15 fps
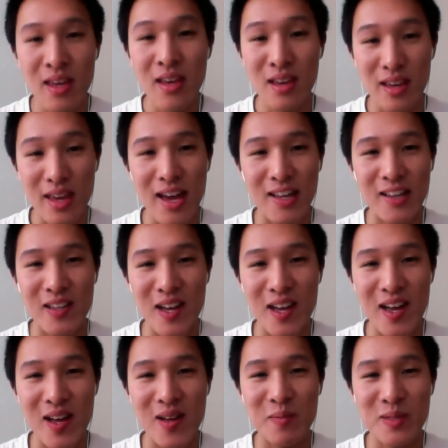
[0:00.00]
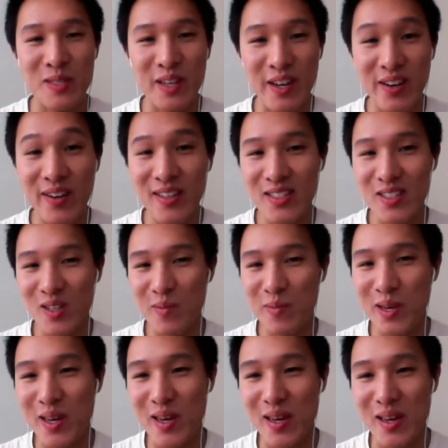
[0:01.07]
Yeah, uh, security is going to
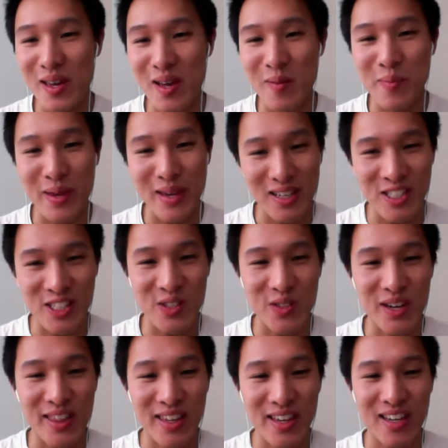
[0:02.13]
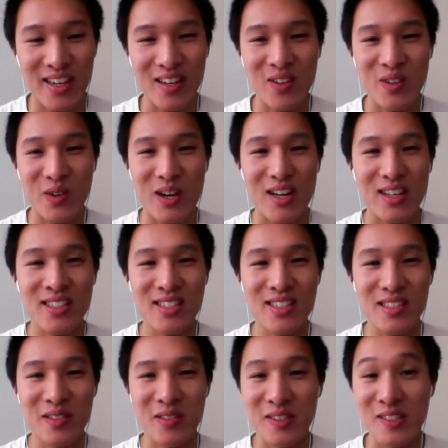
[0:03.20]
be a, a, big issue, I think,
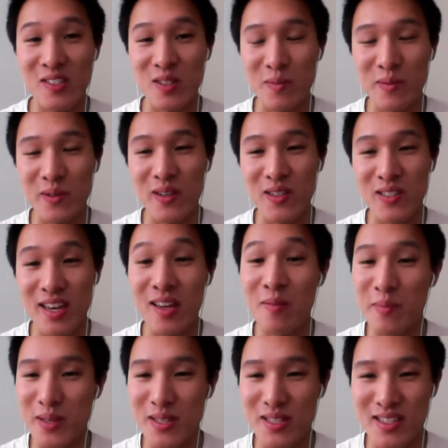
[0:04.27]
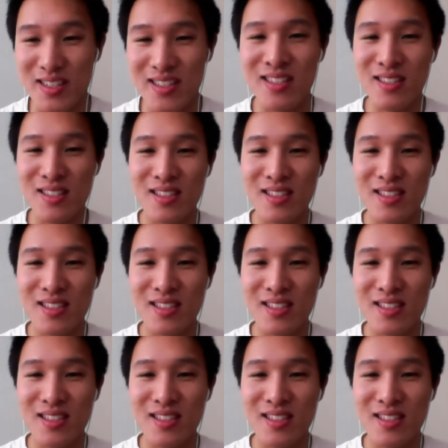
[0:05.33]
across consumers and business.